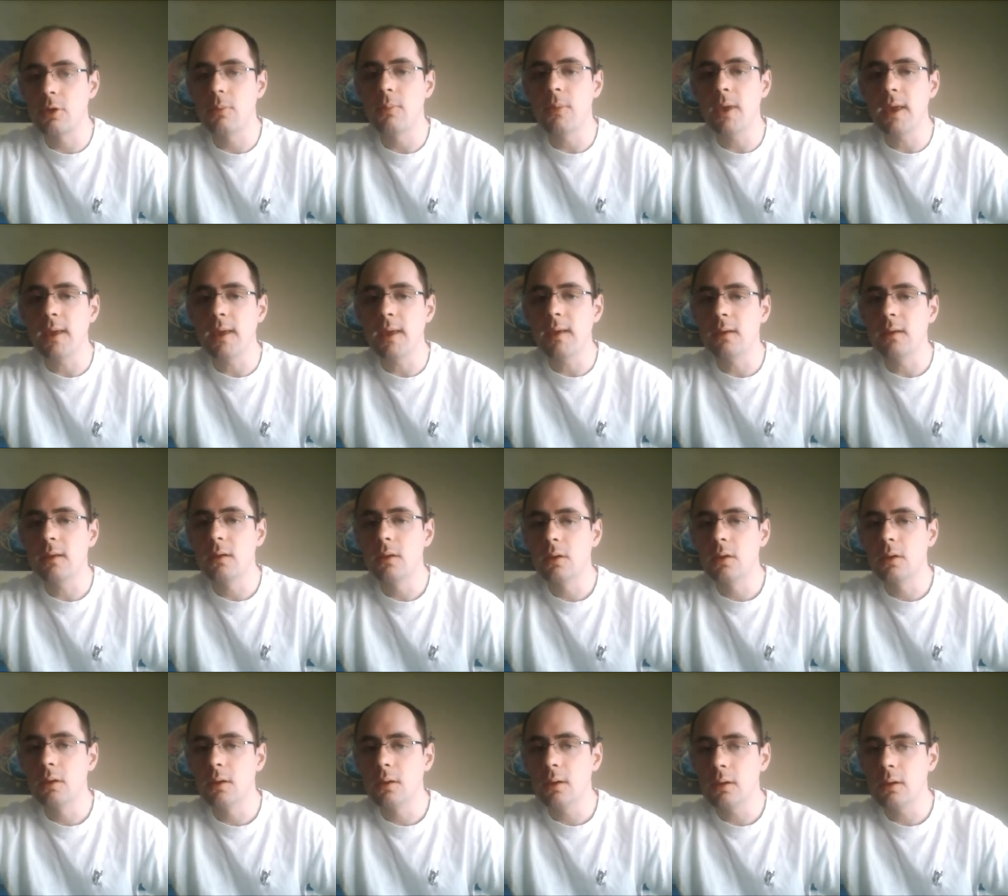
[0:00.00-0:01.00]
me,
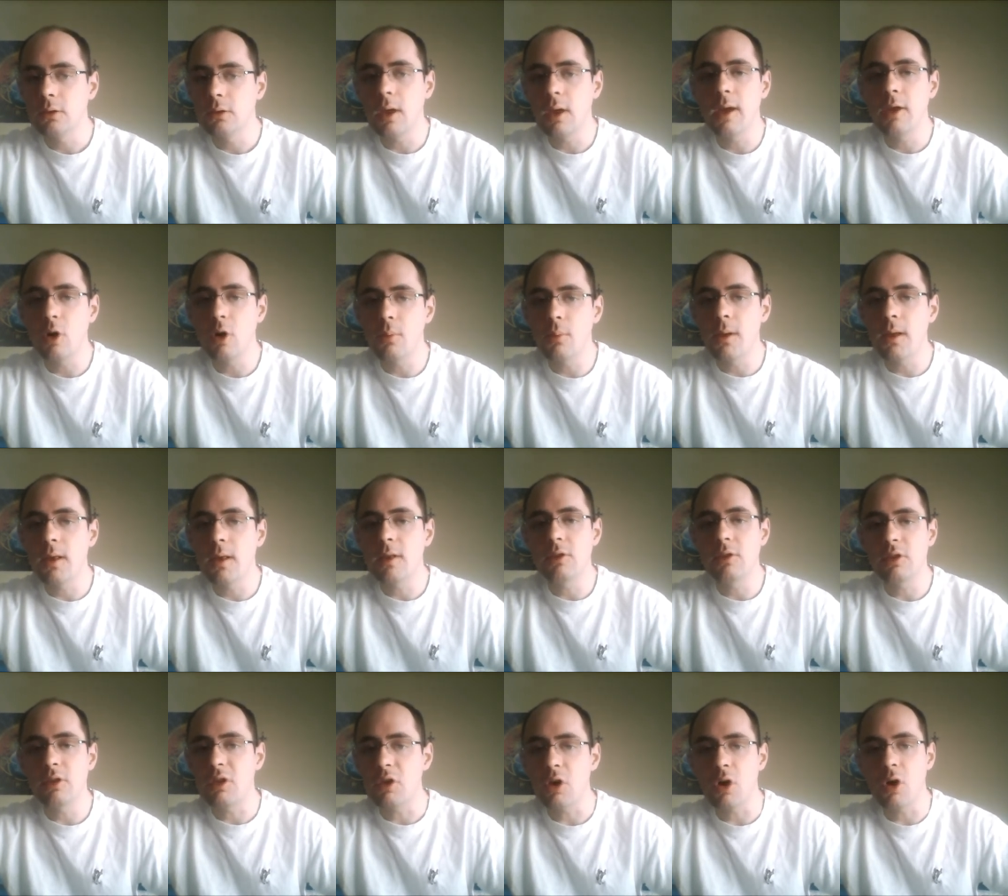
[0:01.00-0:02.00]
Naomi
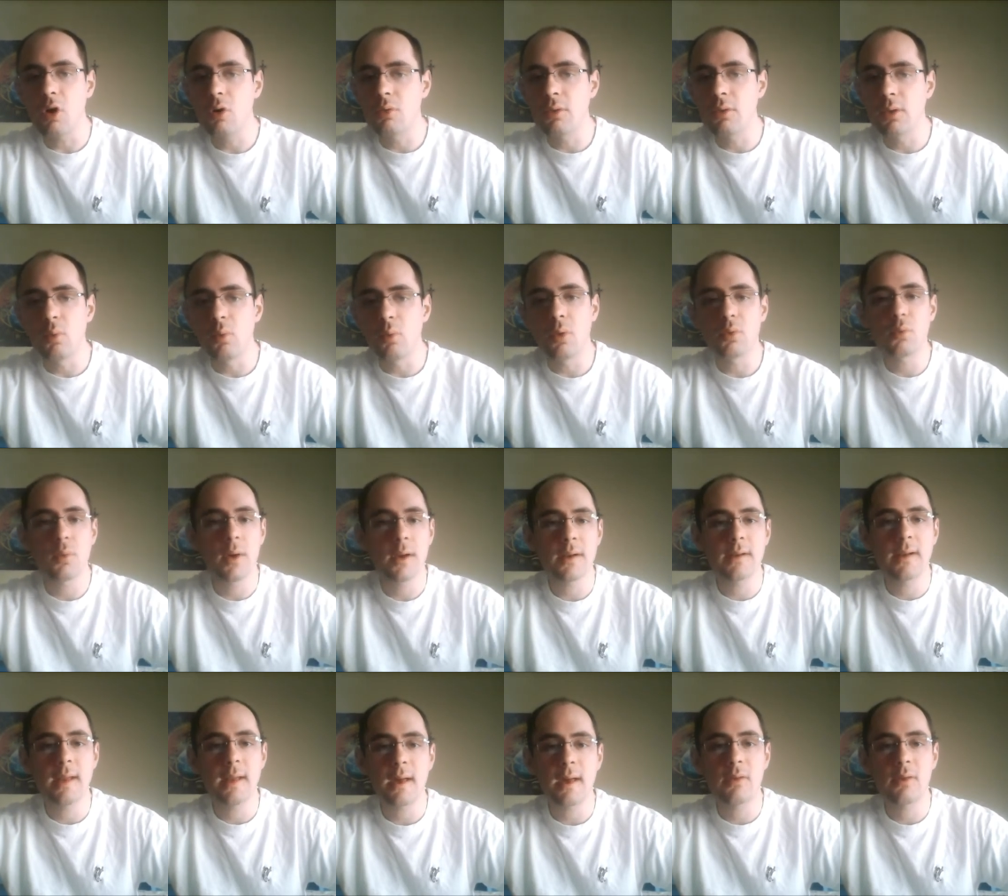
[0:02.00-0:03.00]
is the only one
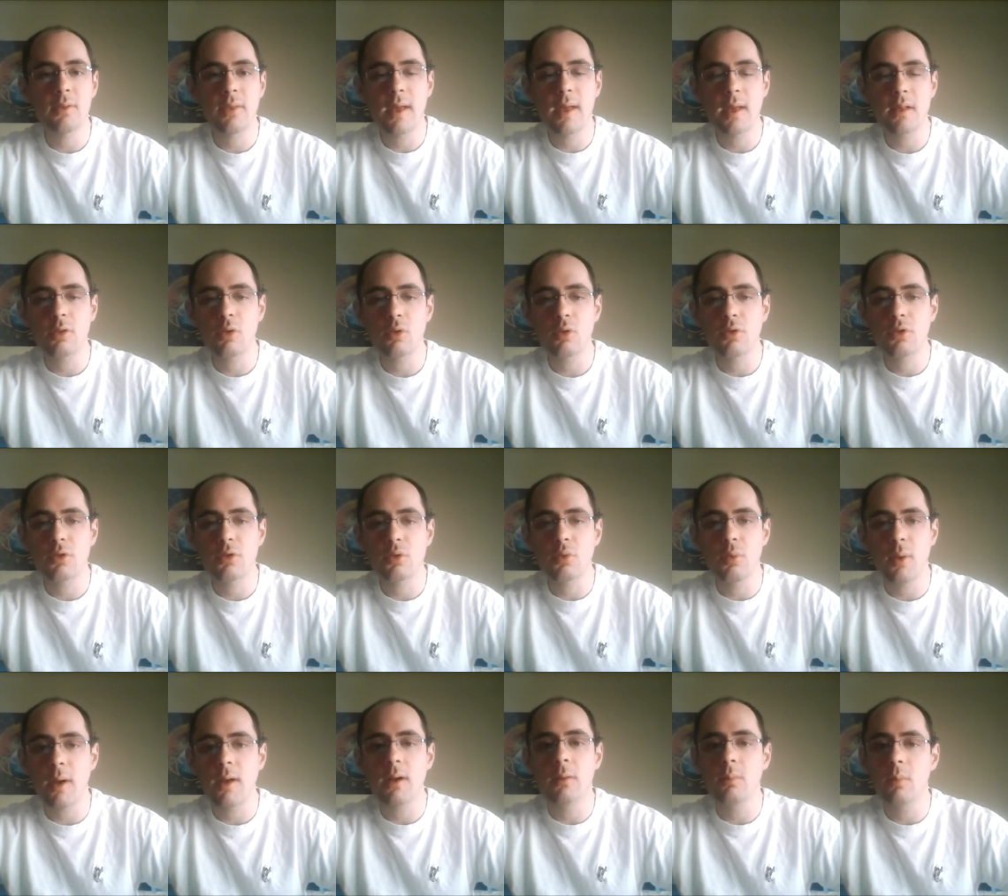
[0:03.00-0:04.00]
right now that looks
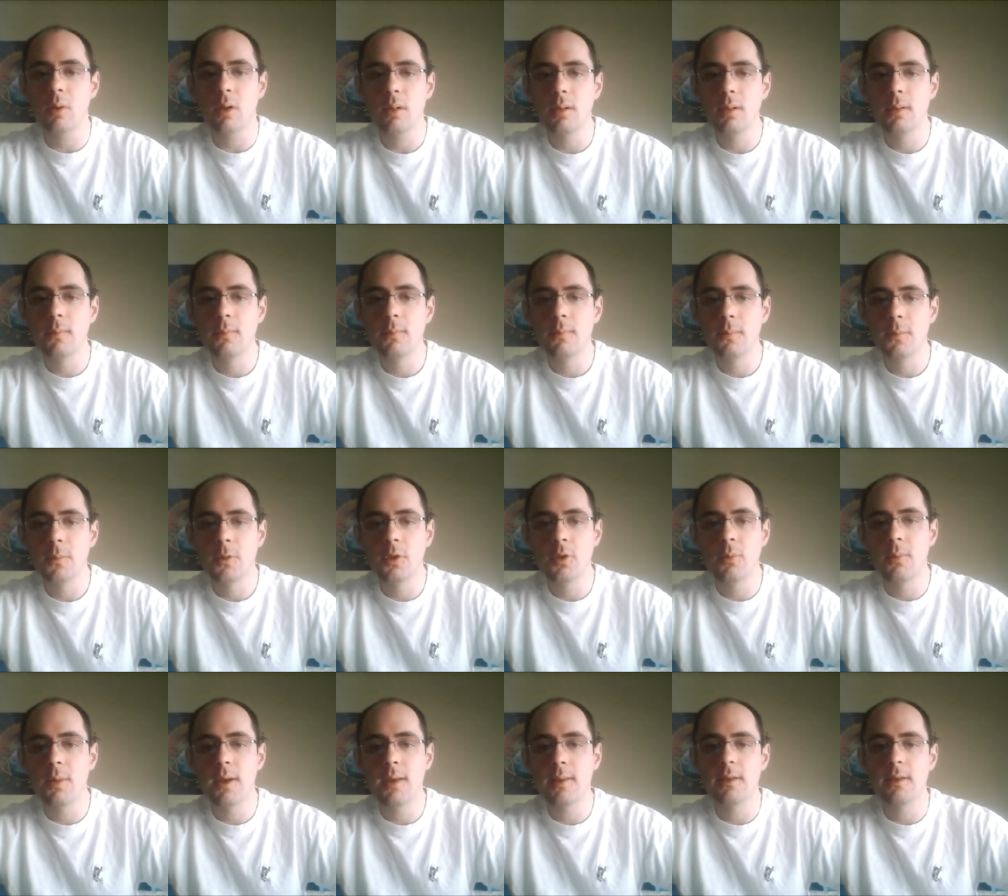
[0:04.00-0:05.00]
credible
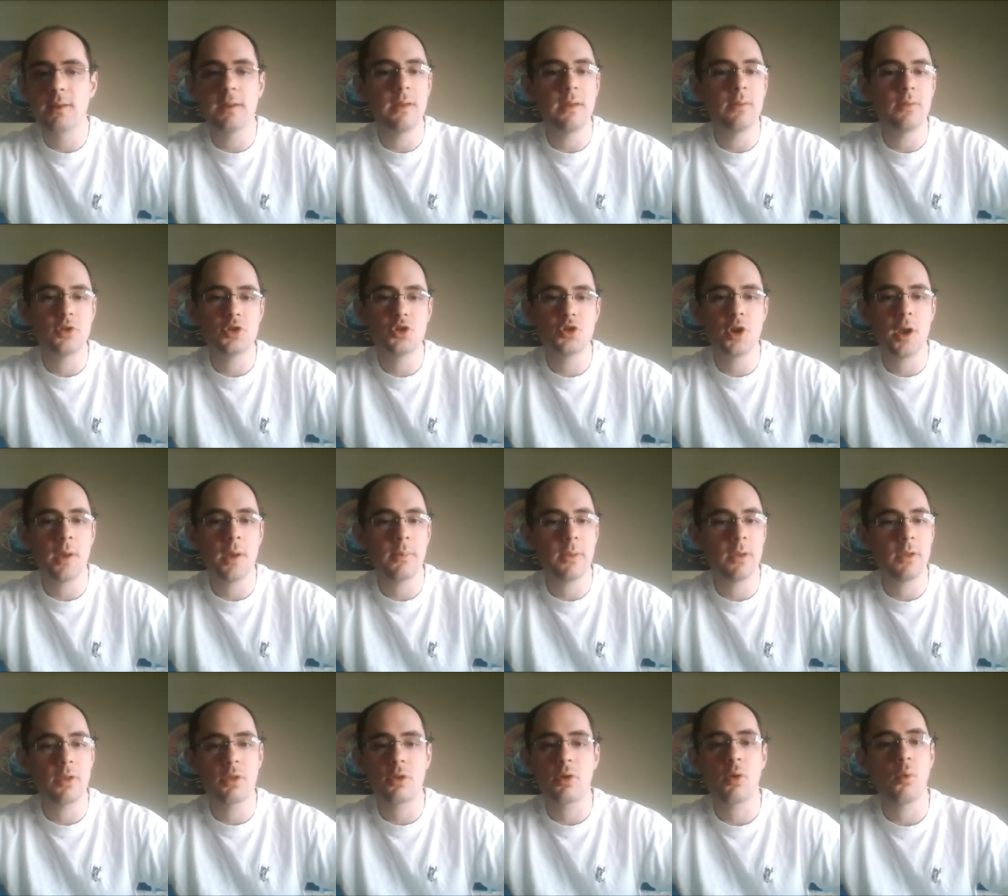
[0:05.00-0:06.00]
to be the Divas
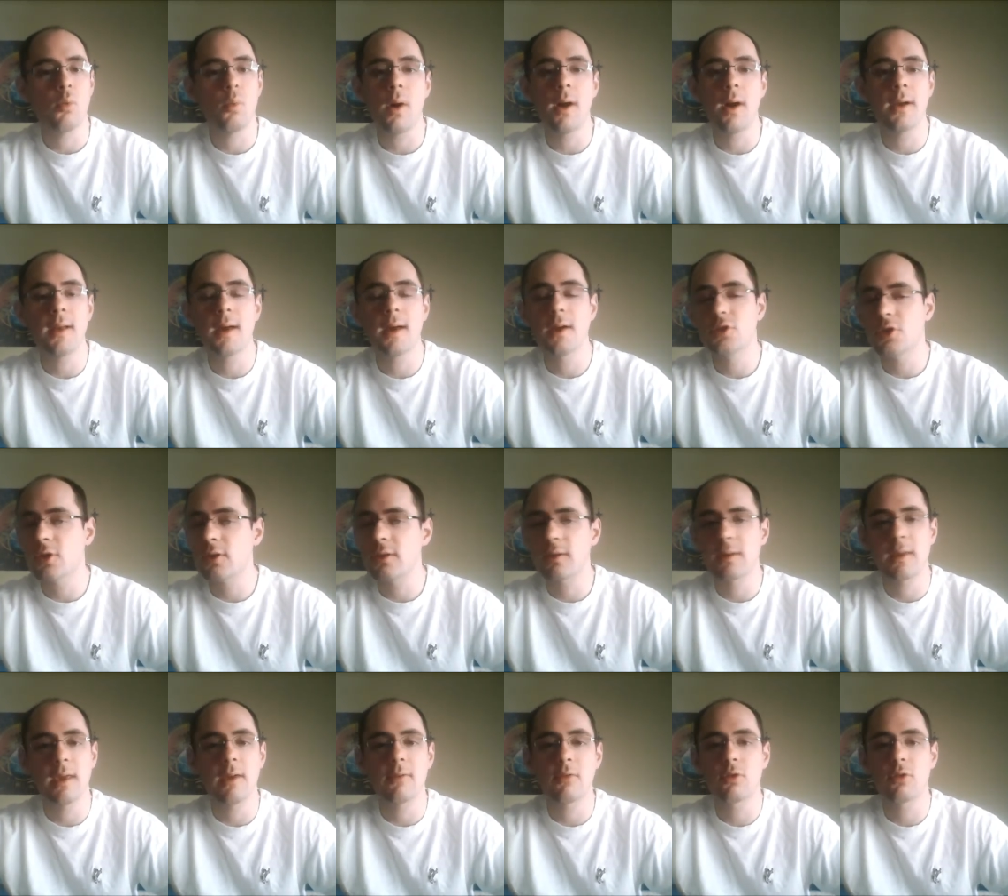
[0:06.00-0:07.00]
champion, so why not
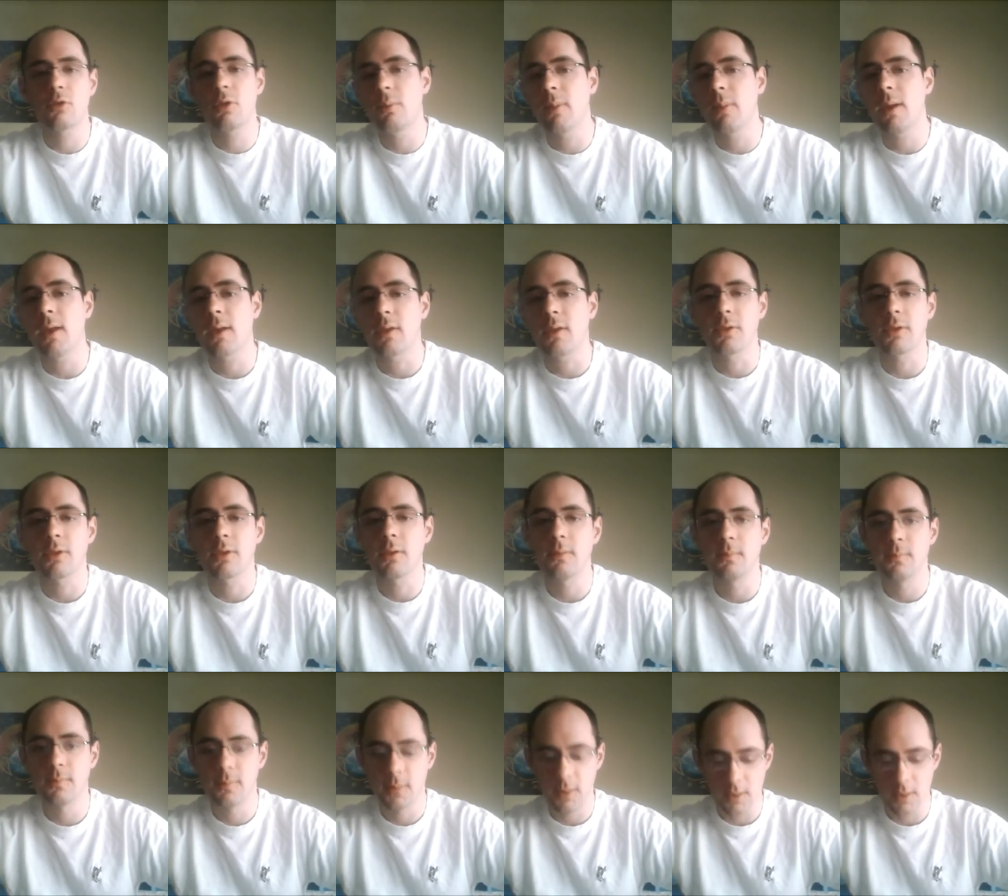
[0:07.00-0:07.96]
just give her the belt?